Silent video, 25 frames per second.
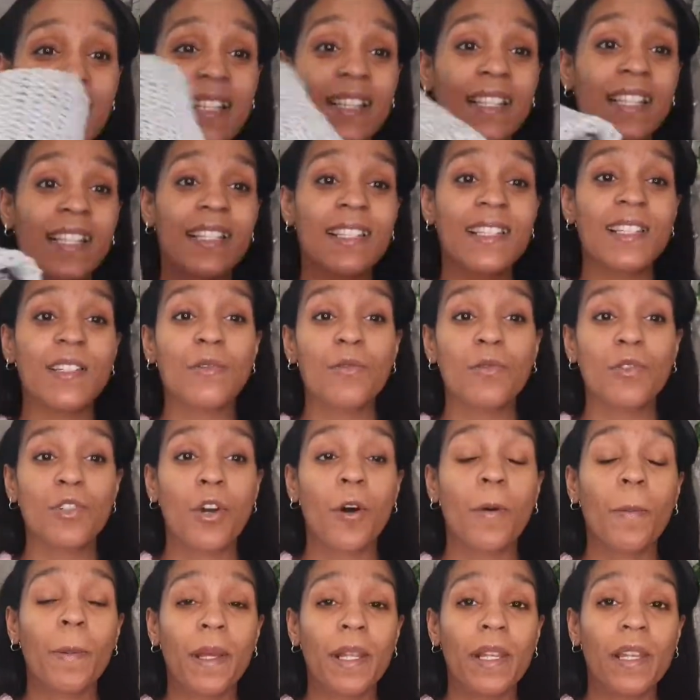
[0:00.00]
This little
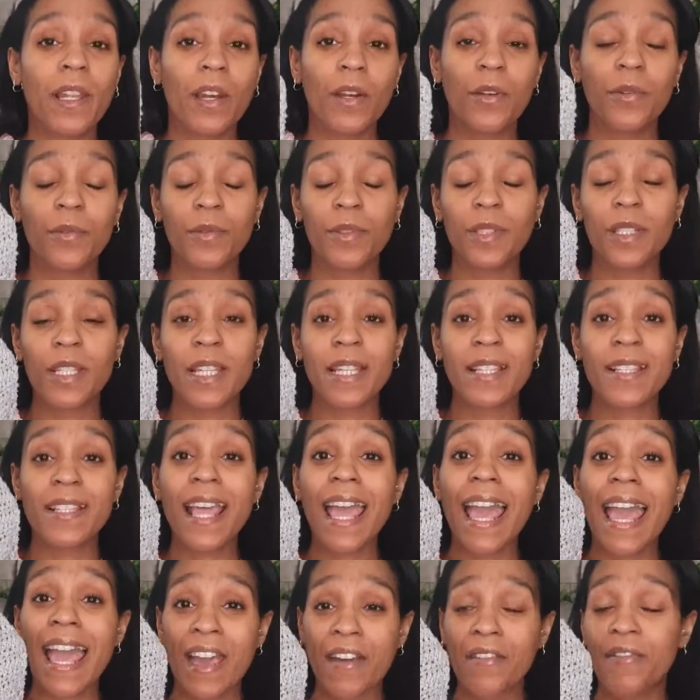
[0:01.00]
top alone is
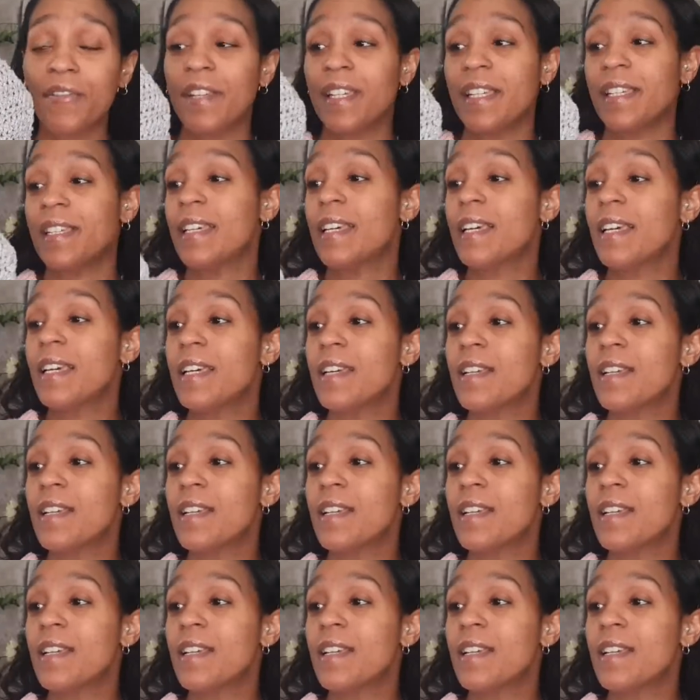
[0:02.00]
heavy,